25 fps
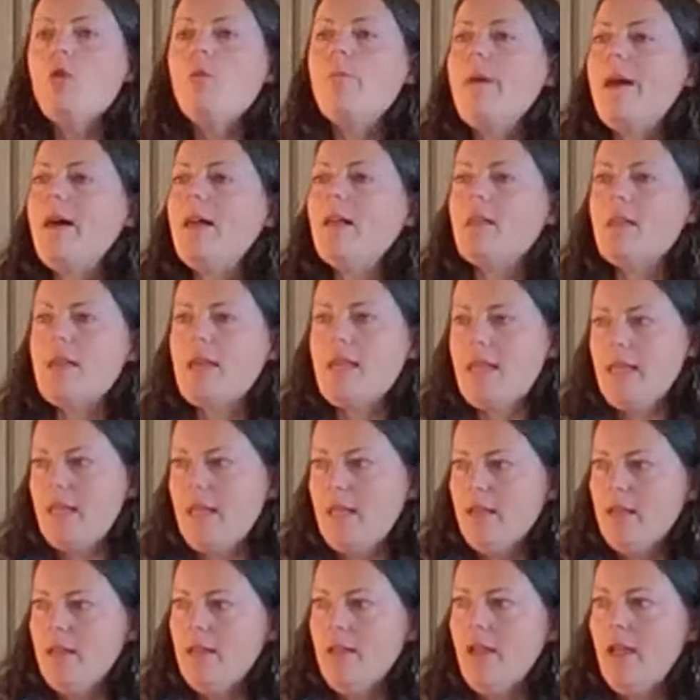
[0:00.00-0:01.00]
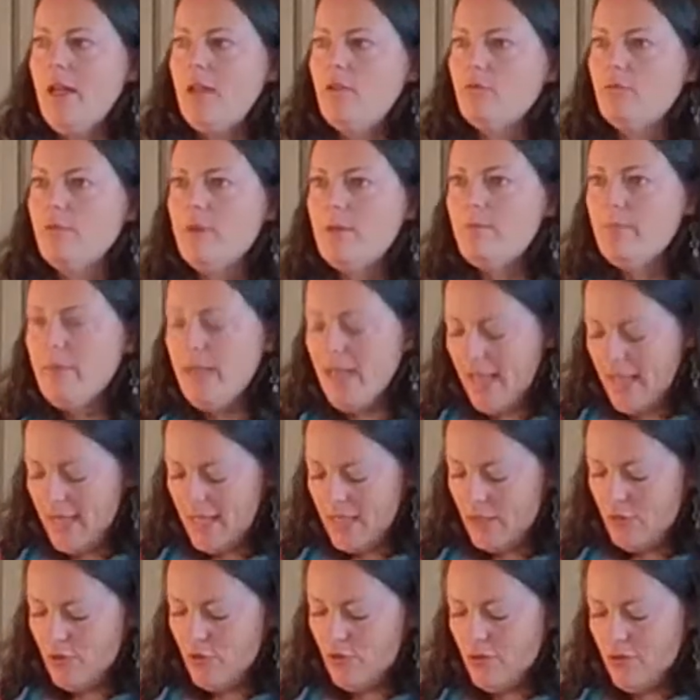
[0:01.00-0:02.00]
belly and rib
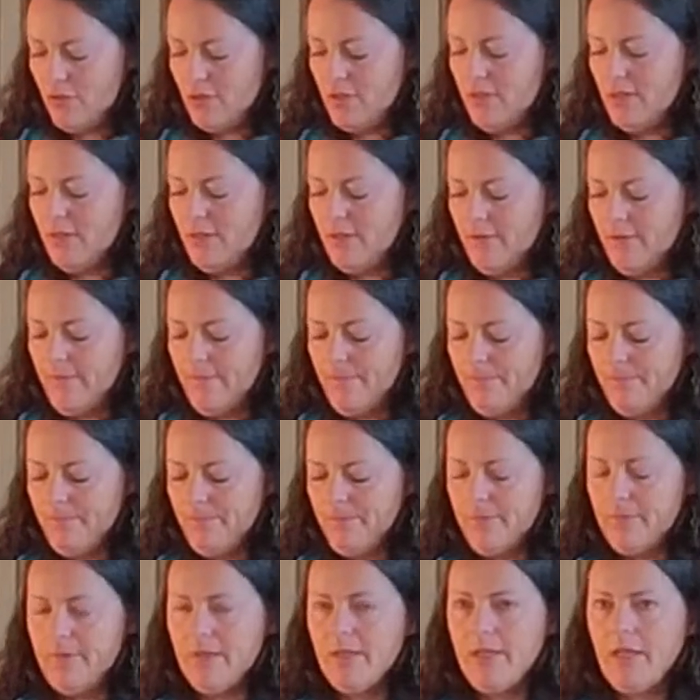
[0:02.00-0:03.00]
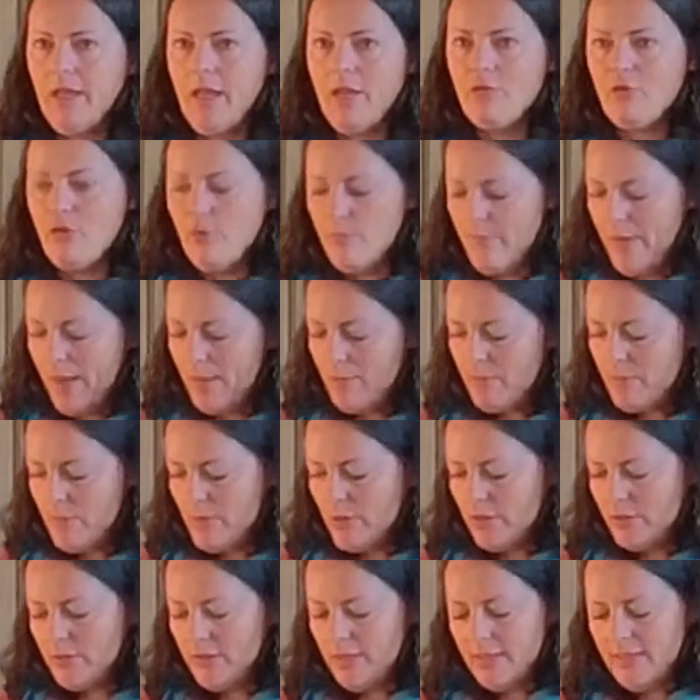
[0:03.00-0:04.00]
cage, and
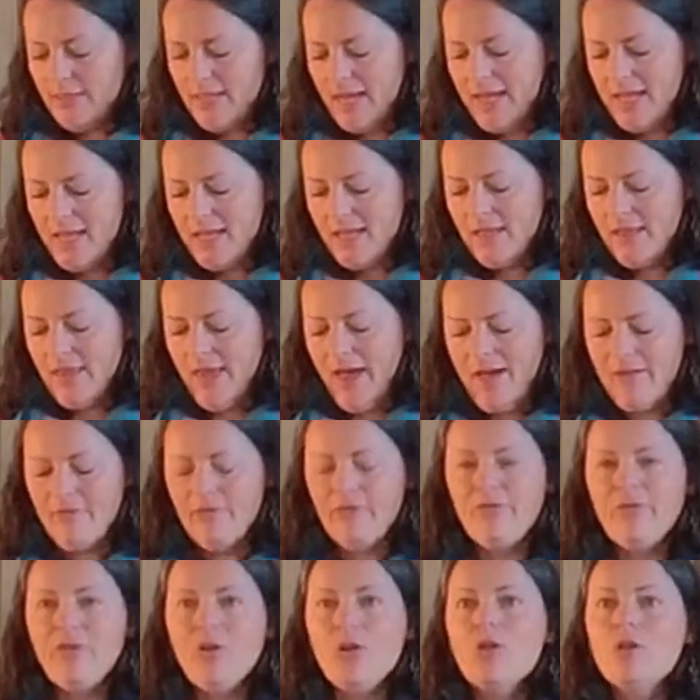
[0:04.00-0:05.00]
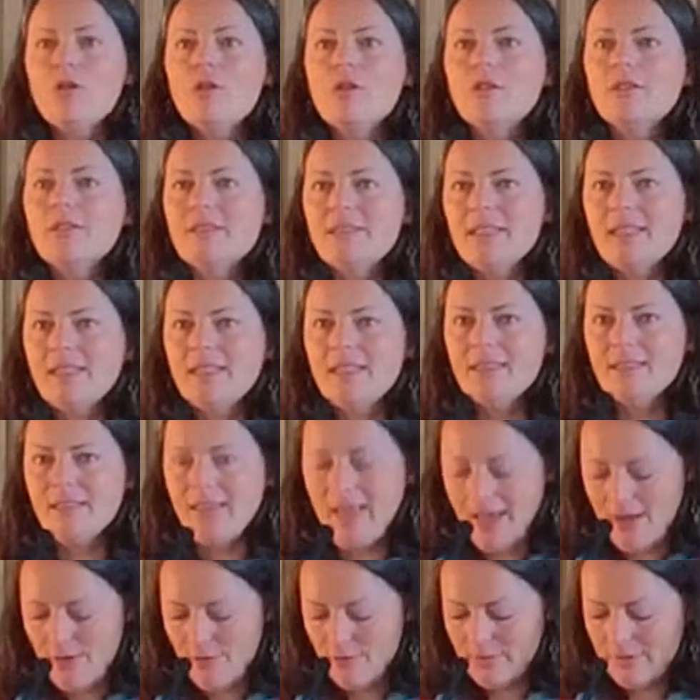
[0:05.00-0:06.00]
remember to take that full 6
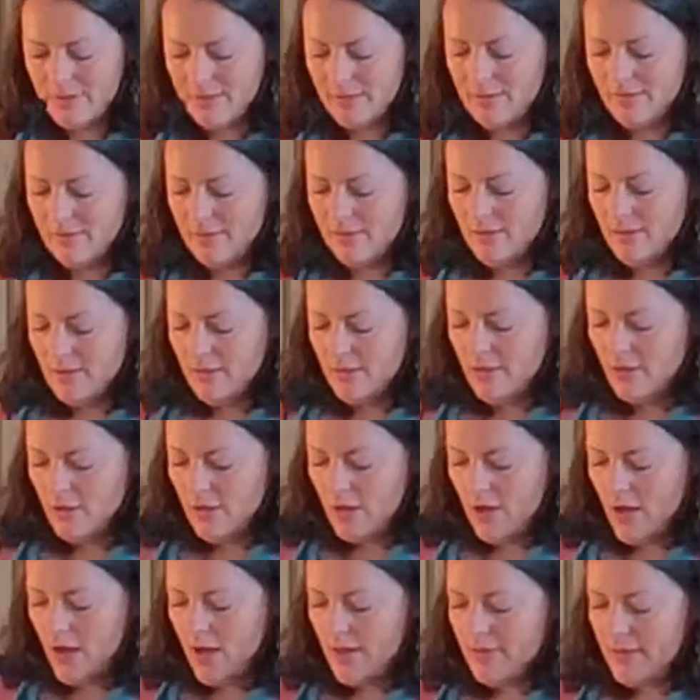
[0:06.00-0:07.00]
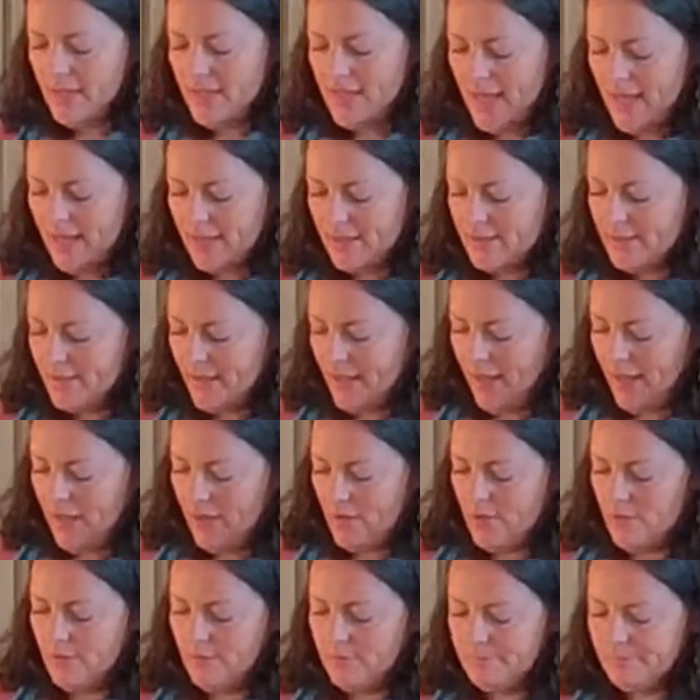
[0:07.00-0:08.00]
count on the
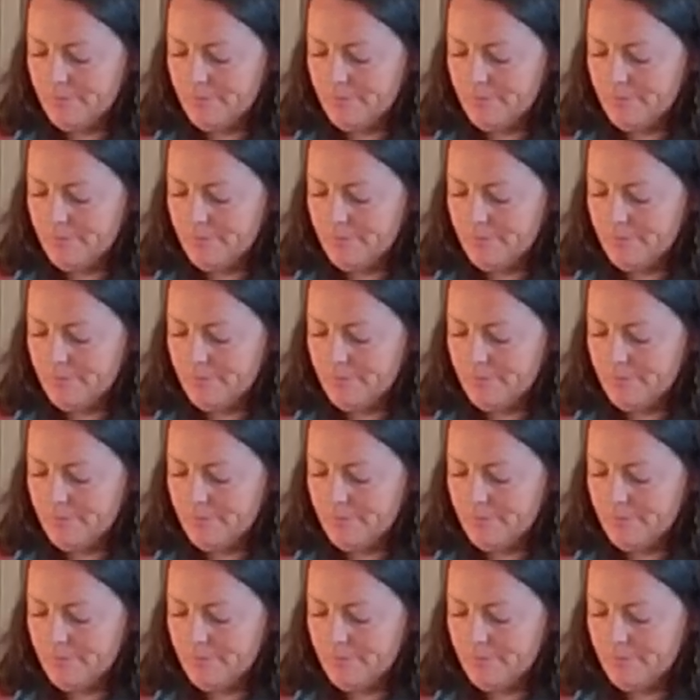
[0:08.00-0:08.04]
exhale.